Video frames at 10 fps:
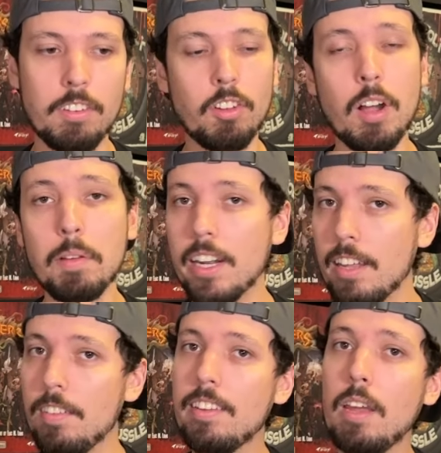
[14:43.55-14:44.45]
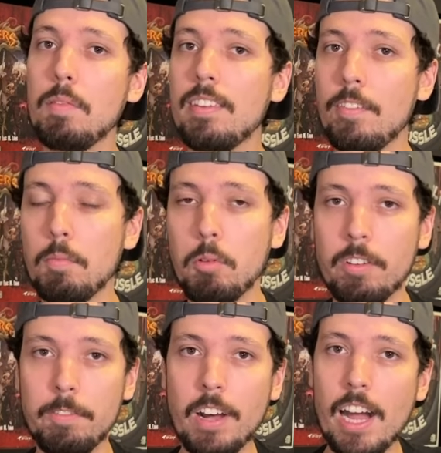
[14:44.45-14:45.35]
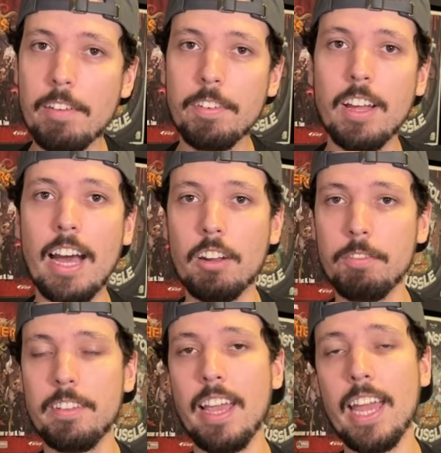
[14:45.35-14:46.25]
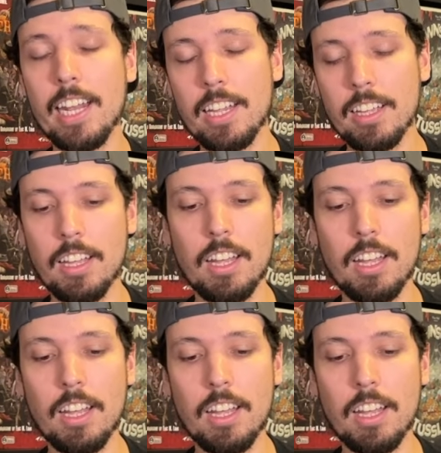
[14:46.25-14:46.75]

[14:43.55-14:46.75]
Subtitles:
So I'm gonna give this game a 7.5 out of 10.